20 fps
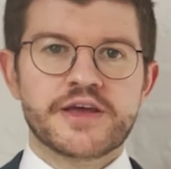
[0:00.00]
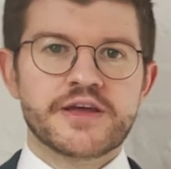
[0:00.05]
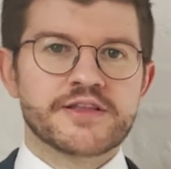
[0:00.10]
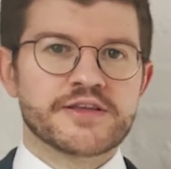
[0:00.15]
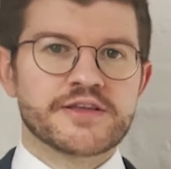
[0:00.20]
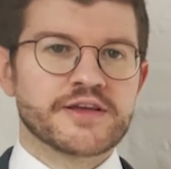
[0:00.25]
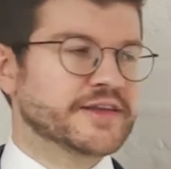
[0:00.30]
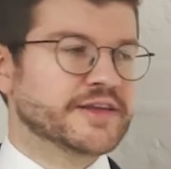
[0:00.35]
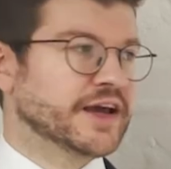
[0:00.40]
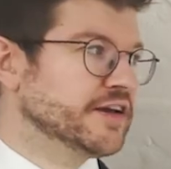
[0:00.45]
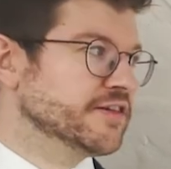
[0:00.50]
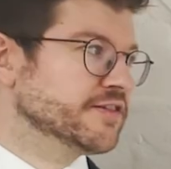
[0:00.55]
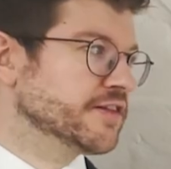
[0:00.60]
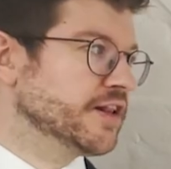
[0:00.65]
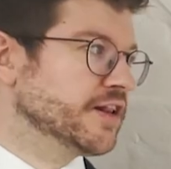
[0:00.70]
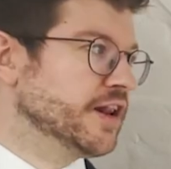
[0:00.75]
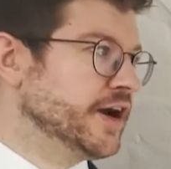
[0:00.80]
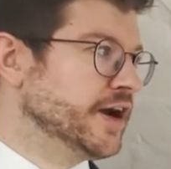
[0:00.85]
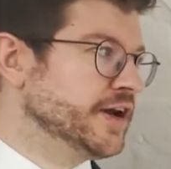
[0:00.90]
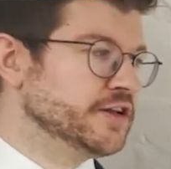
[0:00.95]
The dashed
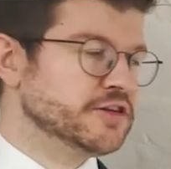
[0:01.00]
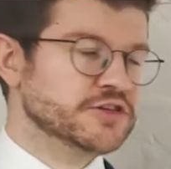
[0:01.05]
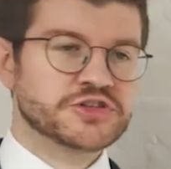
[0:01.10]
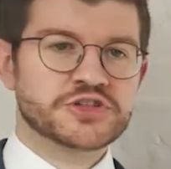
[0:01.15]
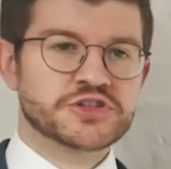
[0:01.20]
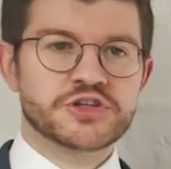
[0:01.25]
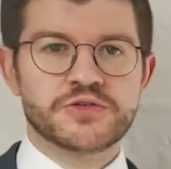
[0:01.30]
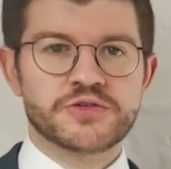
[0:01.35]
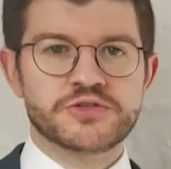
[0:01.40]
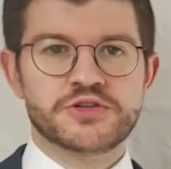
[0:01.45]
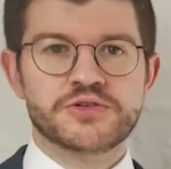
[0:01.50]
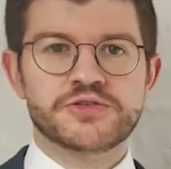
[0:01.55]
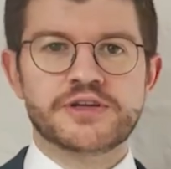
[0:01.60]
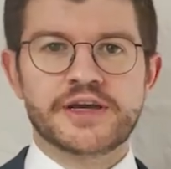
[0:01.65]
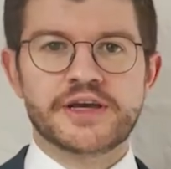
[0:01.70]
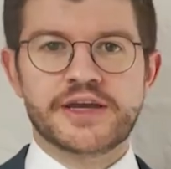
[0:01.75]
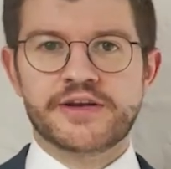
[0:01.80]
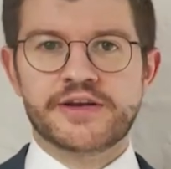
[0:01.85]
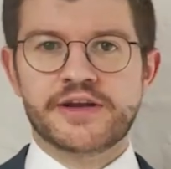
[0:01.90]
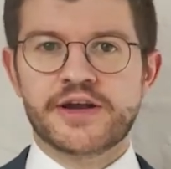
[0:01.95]
line shows you
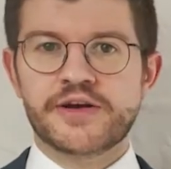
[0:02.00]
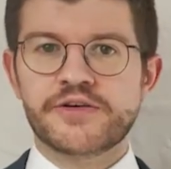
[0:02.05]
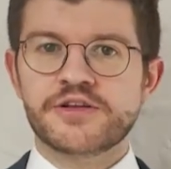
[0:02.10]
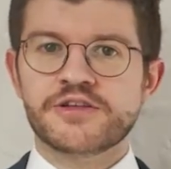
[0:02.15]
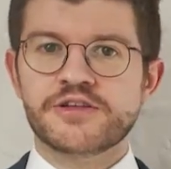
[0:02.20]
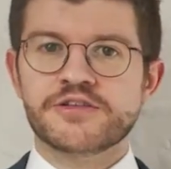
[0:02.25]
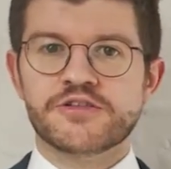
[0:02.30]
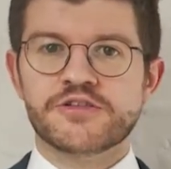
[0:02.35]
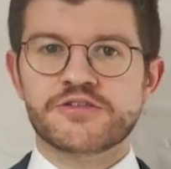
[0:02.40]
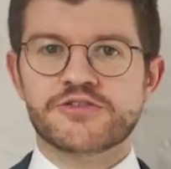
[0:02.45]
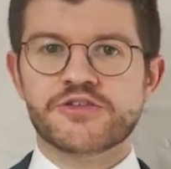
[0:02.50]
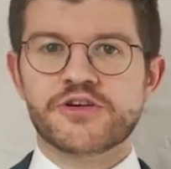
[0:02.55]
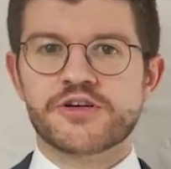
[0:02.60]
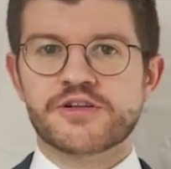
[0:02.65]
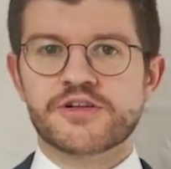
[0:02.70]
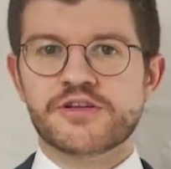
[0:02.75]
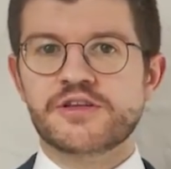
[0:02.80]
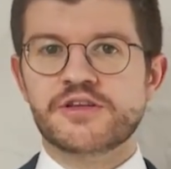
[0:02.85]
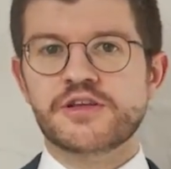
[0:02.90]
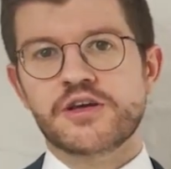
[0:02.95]
the inherent
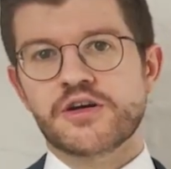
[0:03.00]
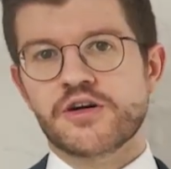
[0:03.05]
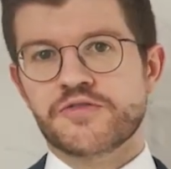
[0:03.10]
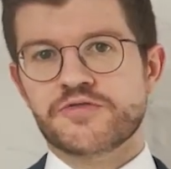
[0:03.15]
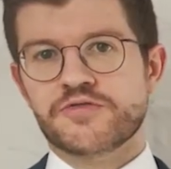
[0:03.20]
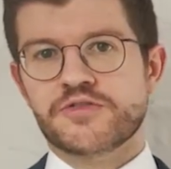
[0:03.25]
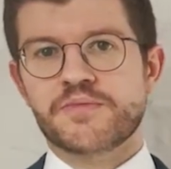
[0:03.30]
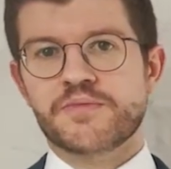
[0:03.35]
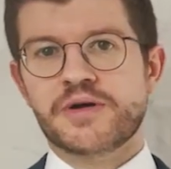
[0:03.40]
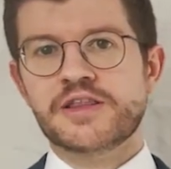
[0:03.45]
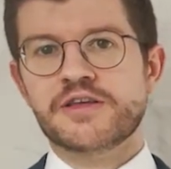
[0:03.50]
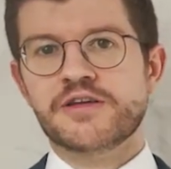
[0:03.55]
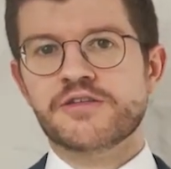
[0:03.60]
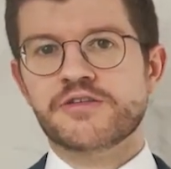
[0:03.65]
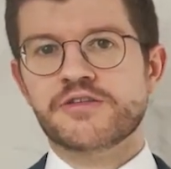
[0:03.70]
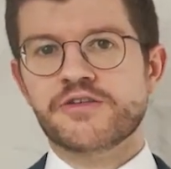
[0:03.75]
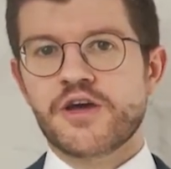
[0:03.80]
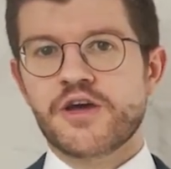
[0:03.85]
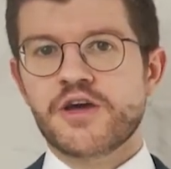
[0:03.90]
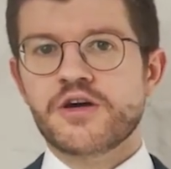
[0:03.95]
uncertainty of the
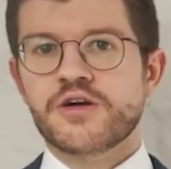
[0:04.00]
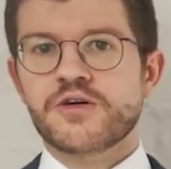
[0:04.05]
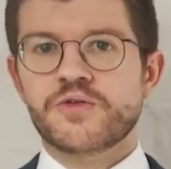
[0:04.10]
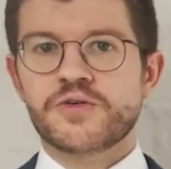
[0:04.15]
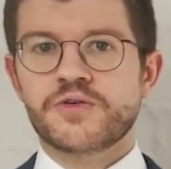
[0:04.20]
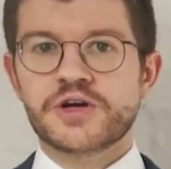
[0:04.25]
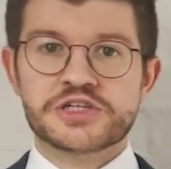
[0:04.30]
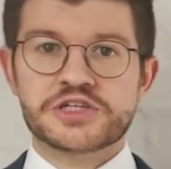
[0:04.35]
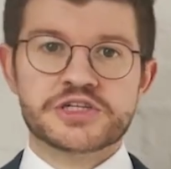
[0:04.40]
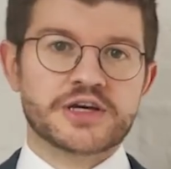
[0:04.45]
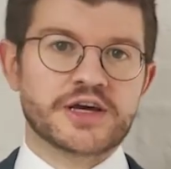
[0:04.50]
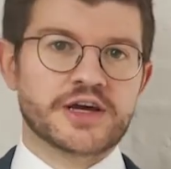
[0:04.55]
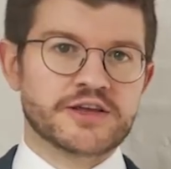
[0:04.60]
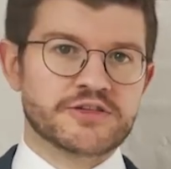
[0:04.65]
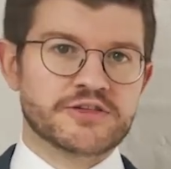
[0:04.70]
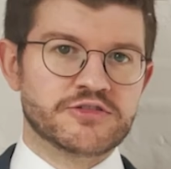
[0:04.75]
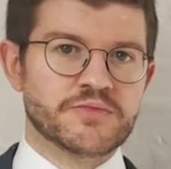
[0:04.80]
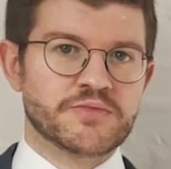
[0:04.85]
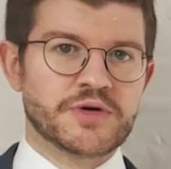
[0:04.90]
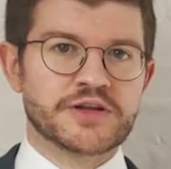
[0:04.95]
method, which,
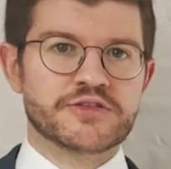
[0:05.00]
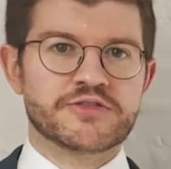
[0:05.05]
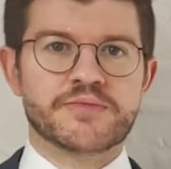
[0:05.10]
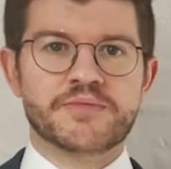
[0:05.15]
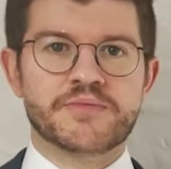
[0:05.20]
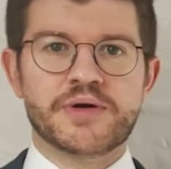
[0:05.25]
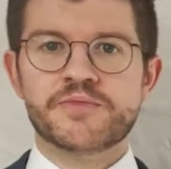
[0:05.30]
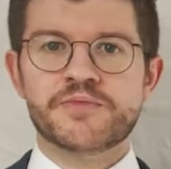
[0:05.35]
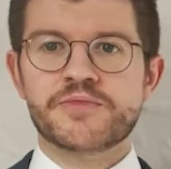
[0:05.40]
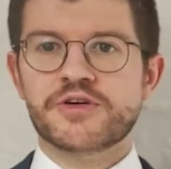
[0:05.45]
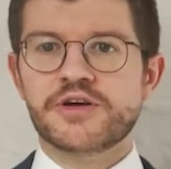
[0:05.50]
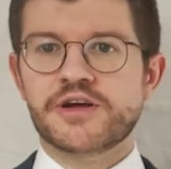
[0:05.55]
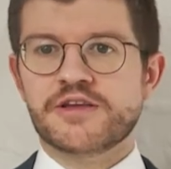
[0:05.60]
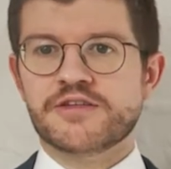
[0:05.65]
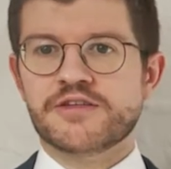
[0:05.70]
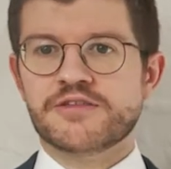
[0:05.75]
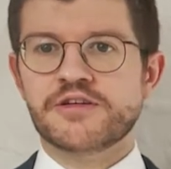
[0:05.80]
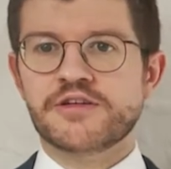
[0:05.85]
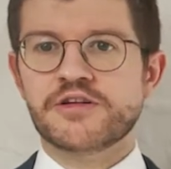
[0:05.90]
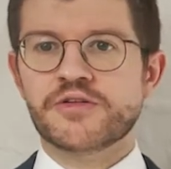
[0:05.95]
as you might remember,
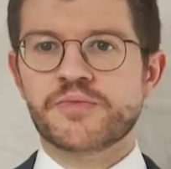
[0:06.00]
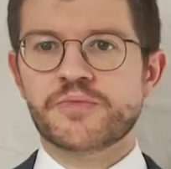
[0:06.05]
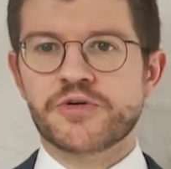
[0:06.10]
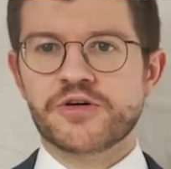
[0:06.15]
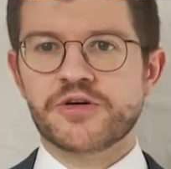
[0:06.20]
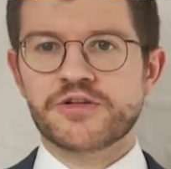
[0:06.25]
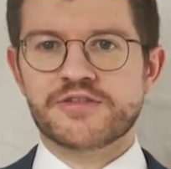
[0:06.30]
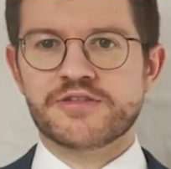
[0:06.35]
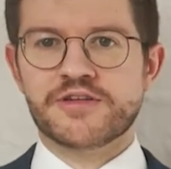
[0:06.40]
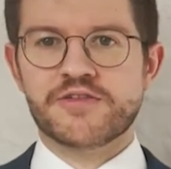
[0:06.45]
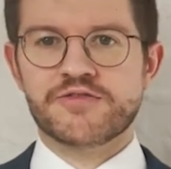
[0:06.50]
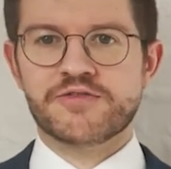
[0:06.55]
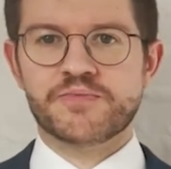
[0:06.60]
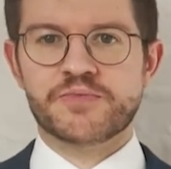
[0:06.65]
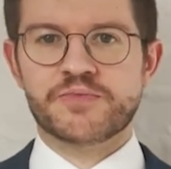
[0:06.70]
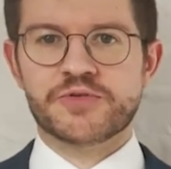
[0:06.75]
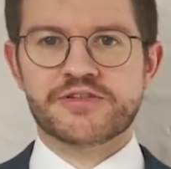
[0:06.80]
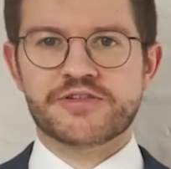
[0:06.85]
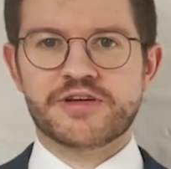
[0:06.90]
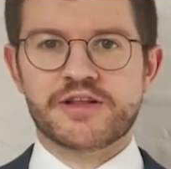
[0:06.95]
is
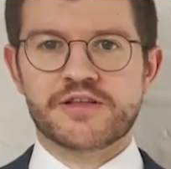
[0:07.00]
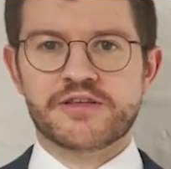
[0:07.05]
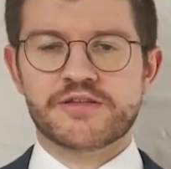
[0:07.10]
0.7%.